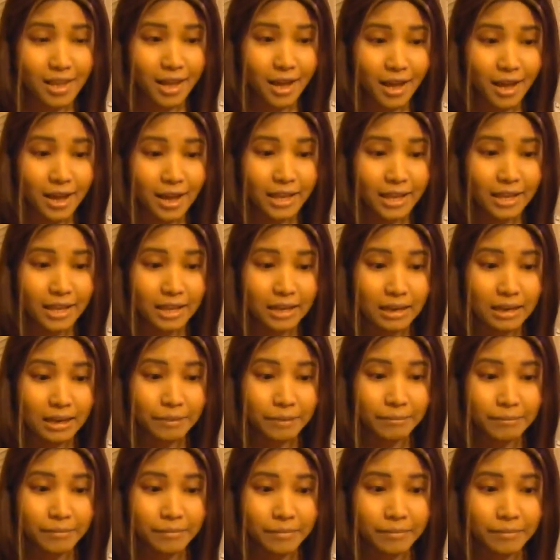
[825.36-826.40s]
I
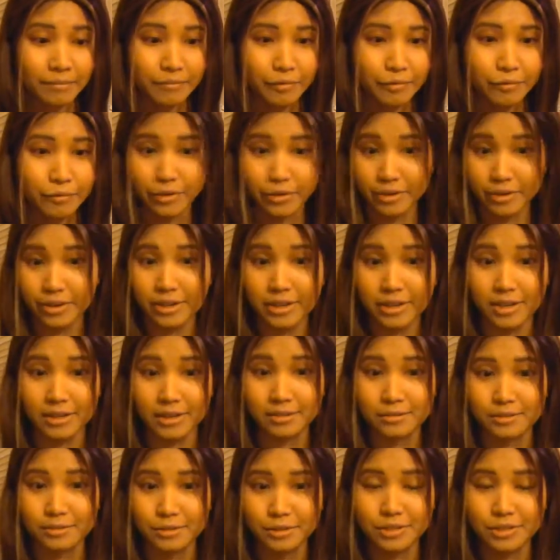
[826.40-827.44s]
am very
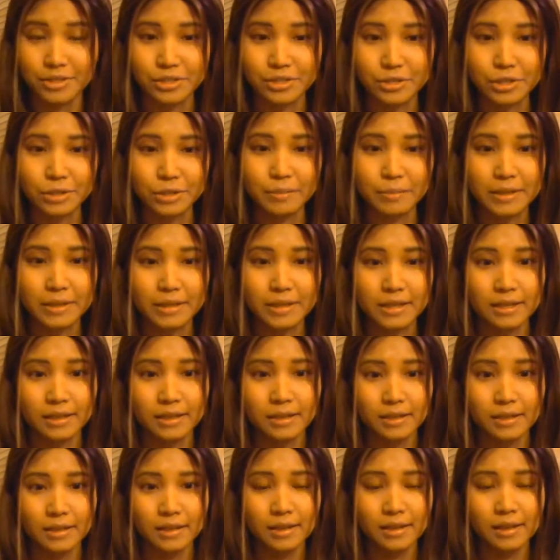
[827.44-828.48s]
young, considered to be
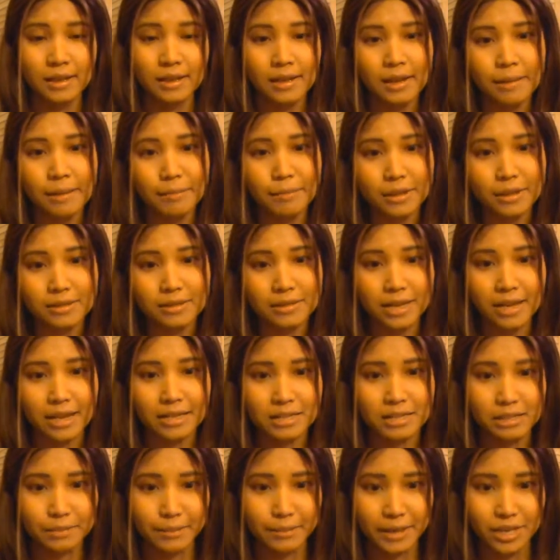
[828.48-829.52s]
a breast
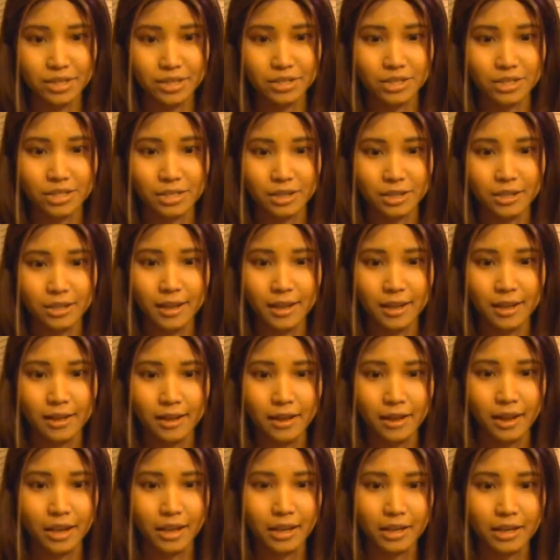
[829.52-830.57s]
cancer patient,
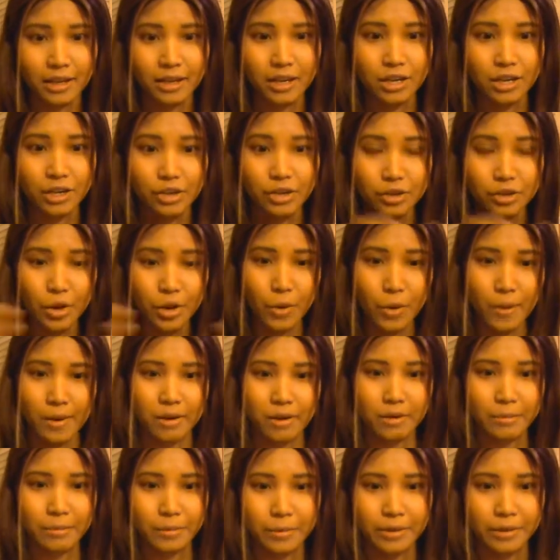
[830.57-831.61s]
and I know
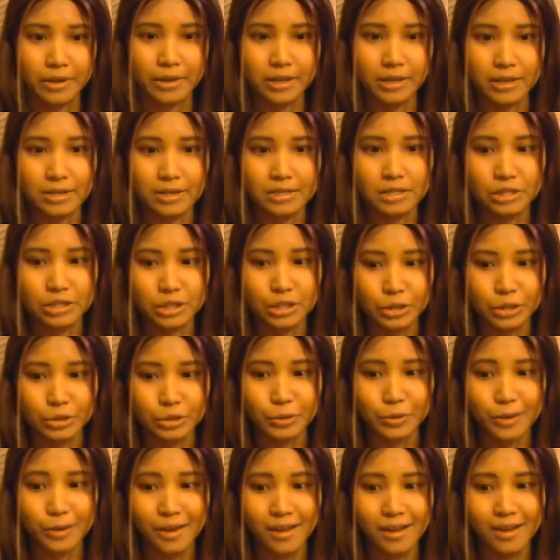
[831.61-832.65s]
how important it is
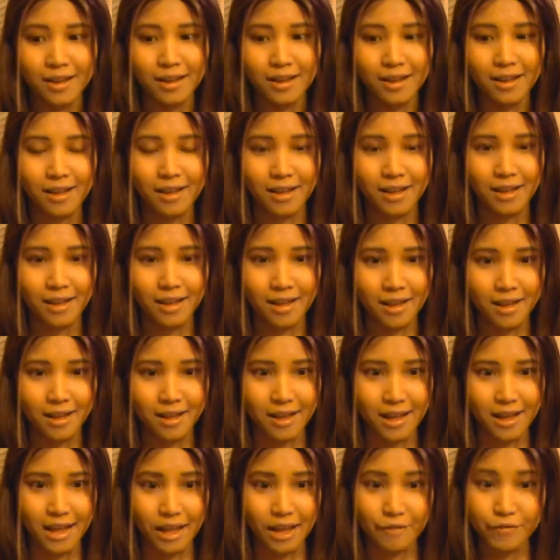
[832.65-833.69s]
to
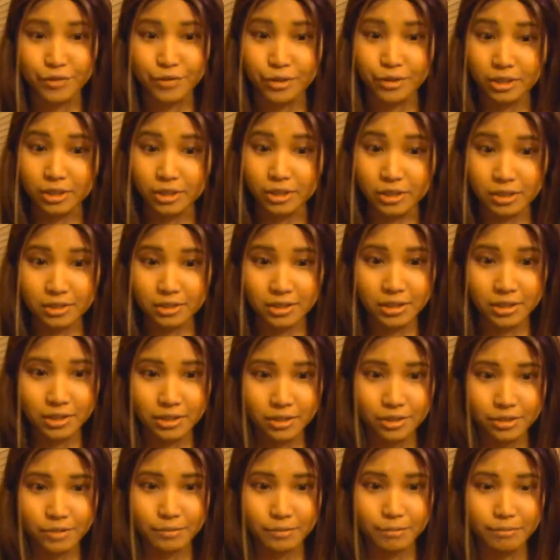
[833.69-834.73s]
have your look,
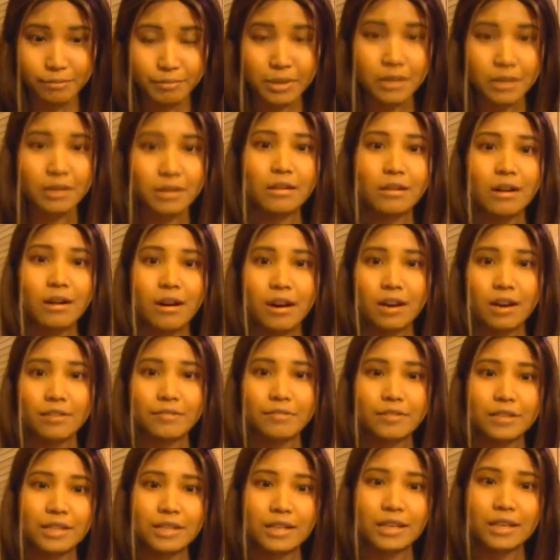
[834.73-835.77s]
be
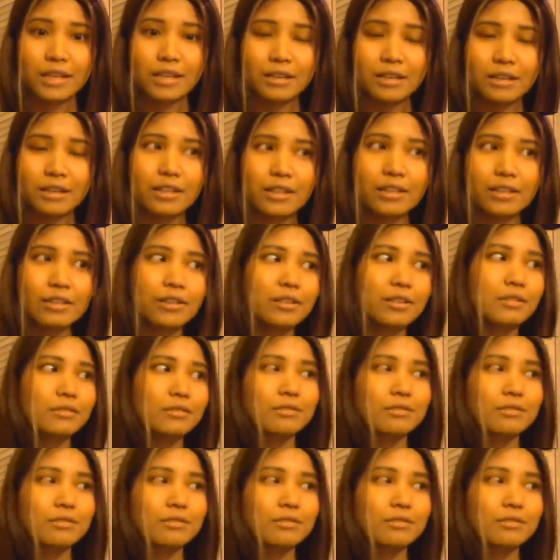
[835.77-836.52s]
confident in